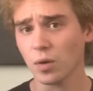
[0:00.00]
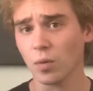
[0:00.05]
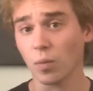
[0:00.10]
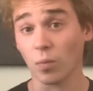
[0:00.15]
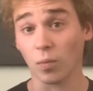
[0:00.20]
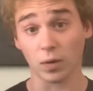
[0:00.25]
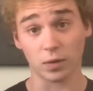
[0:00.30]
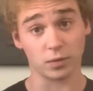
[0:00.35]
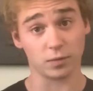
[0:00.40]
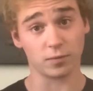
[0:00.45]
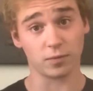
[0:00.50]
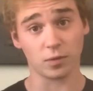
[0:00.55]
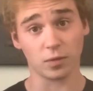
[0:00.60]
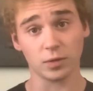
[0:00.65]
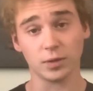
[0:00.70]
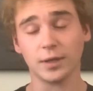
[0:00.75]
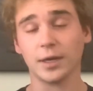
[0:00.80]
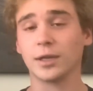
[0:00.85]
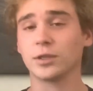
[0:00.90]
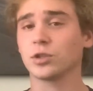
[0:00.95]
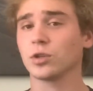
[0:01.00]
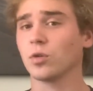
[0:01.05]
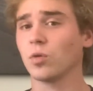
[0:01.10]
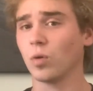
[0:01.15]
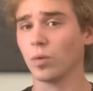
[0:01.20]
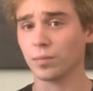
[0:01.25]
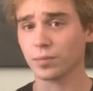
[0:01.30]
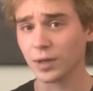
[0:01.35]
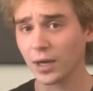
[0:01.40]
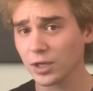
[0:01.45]
wonderful, you got your cool
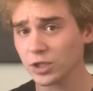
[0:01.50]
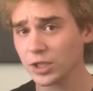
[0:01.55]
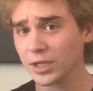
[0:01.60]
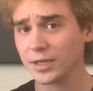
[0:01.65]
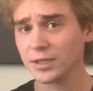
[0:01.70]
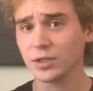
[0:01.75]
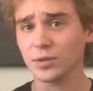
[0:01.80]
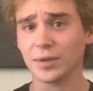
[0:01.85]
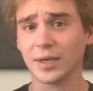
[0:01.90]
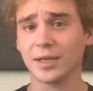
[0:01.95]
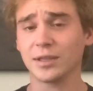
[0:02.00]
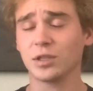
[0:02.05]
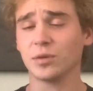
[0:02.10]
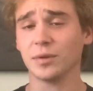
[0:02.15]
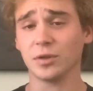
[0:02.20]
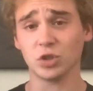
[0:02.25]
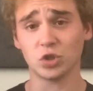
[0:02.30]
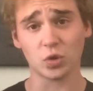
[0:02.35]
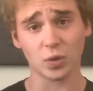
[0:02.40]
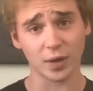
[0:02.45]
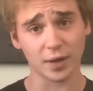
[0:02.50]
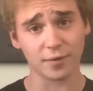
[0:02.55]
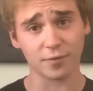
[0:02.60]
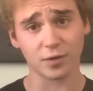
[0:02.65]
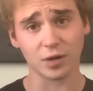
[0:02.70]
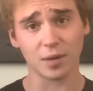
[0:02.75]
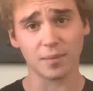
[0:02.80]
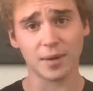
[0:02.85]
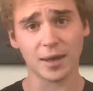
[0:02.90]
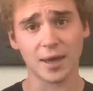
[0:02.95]
project, you get to enjoy it
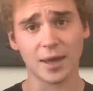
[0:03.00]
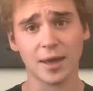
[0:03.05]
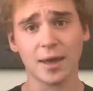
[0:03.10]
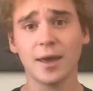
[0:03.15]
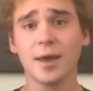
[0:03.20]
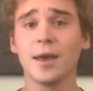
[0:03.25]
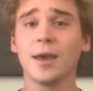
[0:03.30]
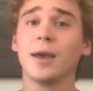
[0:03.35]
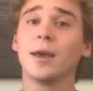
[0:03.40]
for a bit,